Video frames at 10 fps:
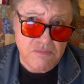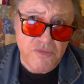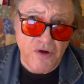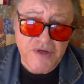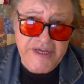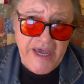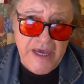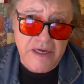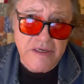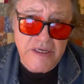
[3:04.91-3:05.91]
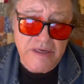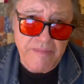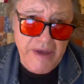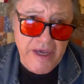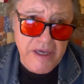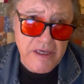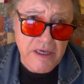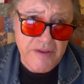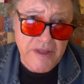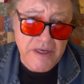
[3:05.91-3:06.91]
go to Cannes in May,
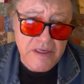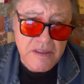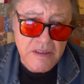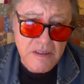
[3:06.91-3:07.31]
and then